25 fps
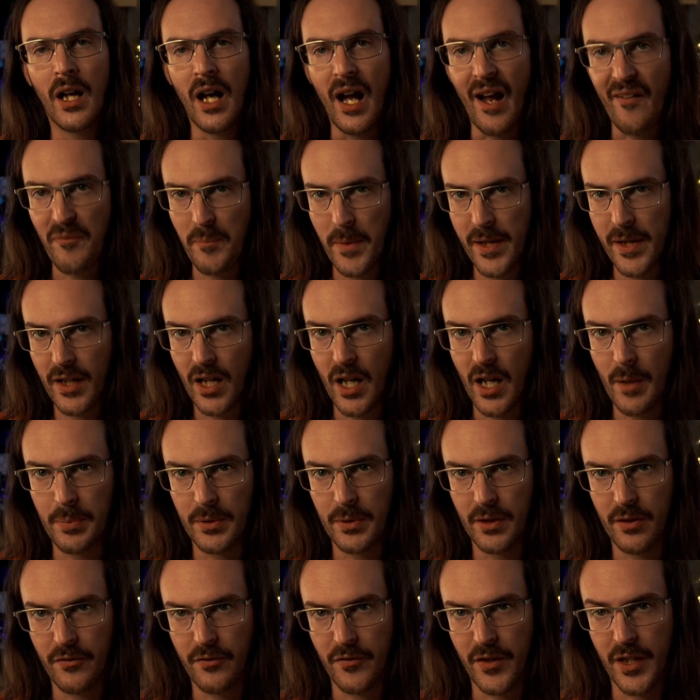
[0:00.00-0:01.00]
I've made a couple
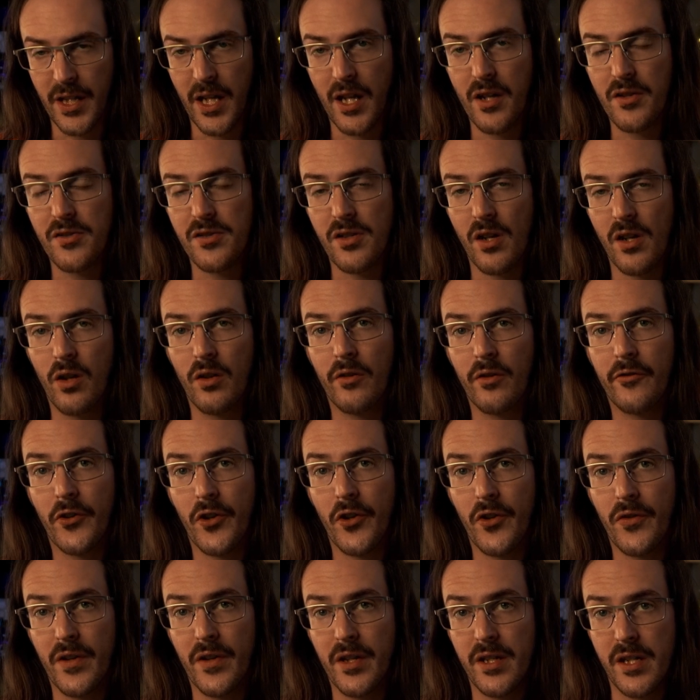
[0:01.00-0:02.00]
of videos over
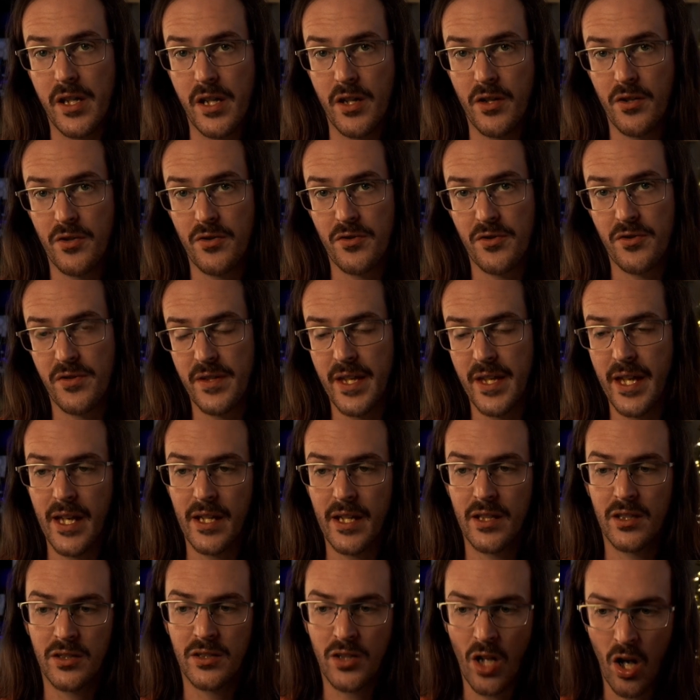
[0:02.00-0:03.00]
the years that
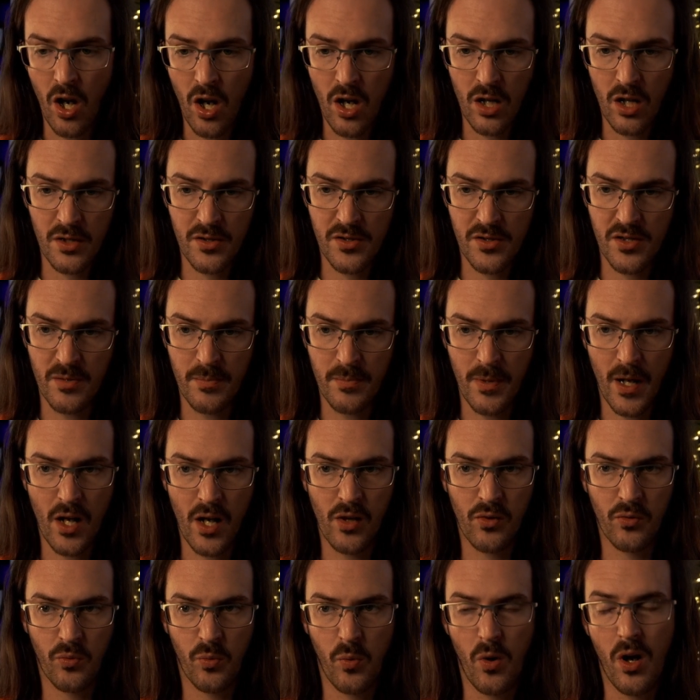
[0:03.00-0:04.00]
talks about
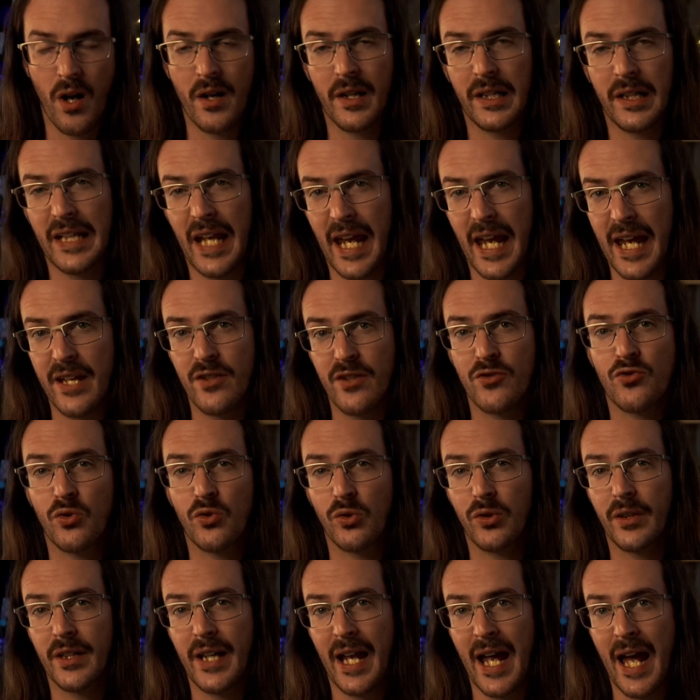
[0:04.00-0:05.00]
running
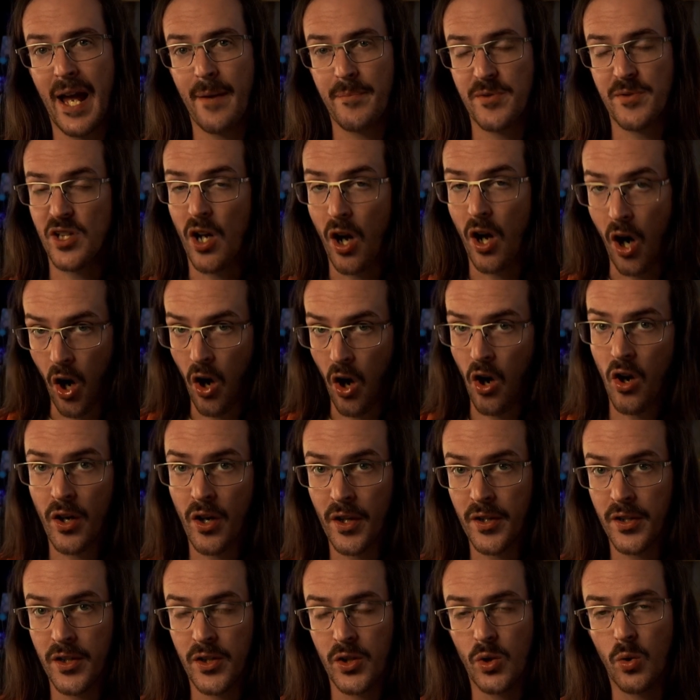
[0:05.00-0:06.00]
Android apps
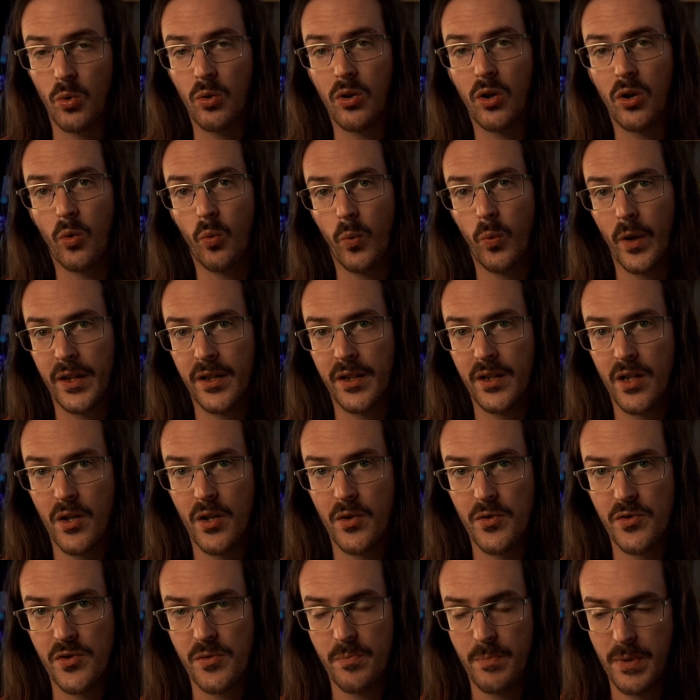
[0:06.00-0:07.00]
on your
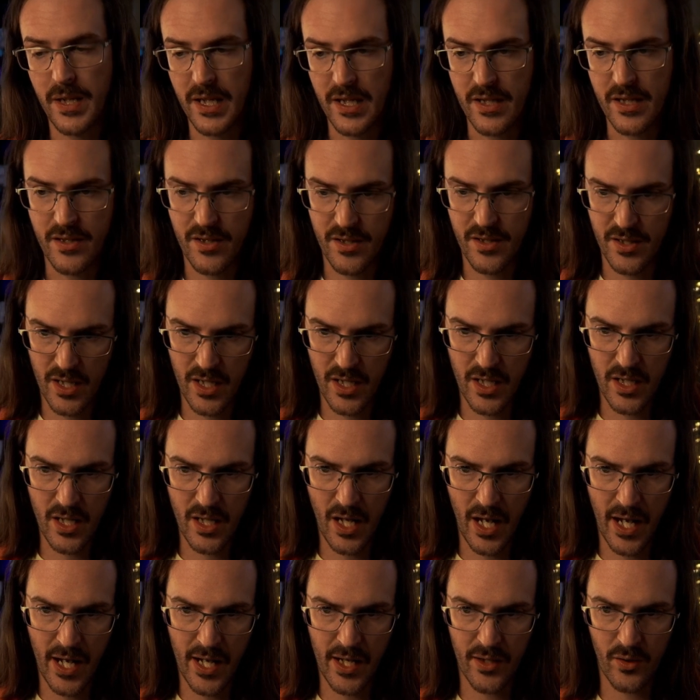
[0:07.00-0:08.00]
Windows PC
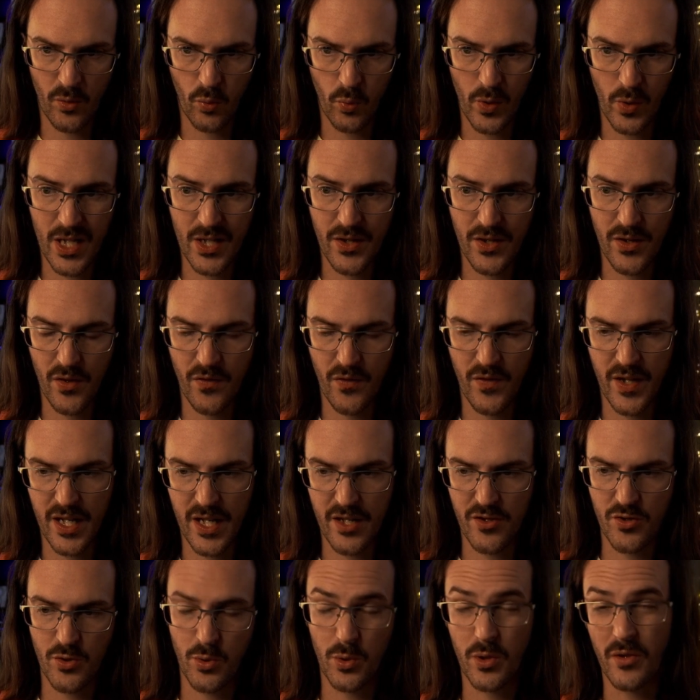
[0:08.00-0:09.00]
and with the
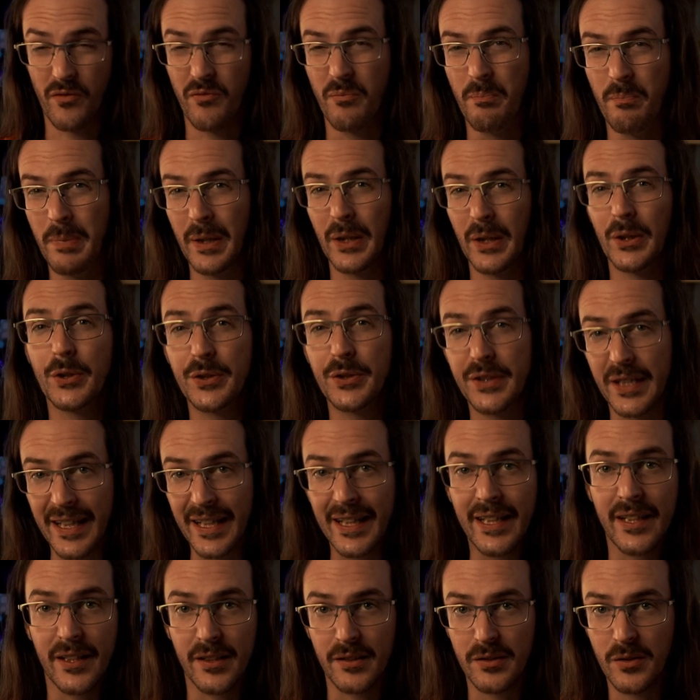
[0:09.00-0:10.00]
sort of
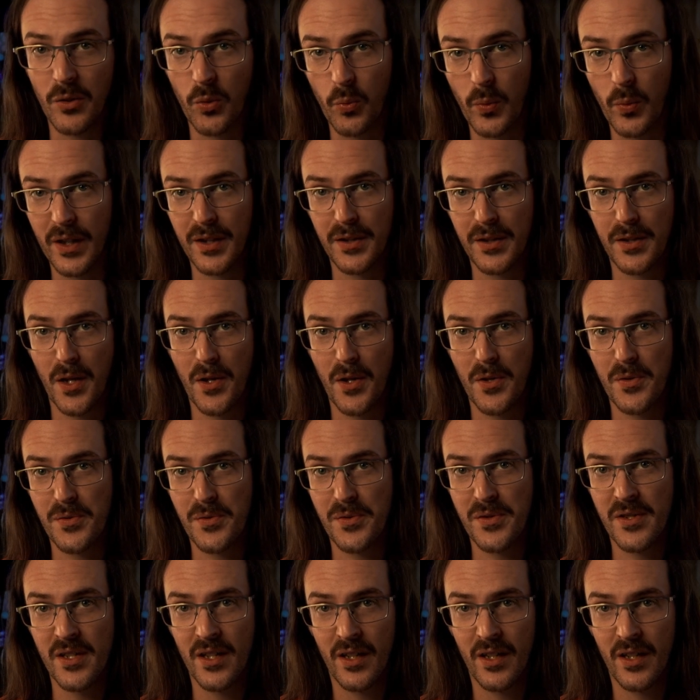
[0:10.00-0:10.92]
built-in Windows